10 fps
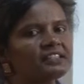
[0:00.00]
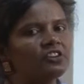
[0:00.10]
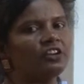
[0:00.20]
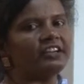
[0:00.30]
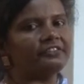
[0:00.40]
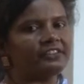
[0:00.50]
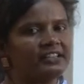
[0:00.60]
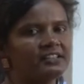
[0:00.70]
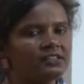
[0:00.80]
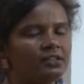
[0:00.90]
solid
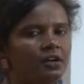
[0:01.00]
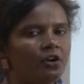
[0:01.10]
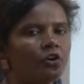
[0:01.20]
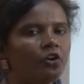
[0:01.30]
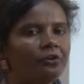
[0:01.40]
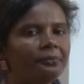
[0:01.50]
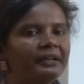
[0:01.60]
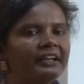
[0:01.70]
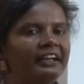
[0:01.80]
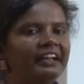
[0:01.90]
waste
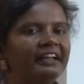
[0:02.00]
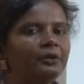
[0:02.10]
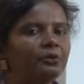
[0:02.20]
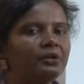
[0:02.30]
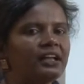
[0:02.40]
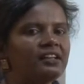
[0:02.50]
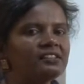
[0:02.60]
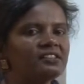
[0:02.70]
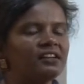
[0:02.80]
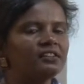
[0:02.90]
commonly known
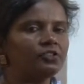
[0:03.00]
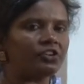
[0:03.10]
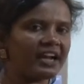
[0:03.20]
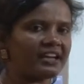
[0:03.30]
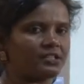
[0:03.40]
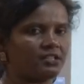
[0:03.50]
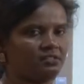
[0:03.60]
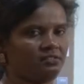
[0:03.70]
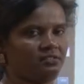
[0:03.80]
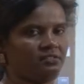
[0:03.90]
as trash.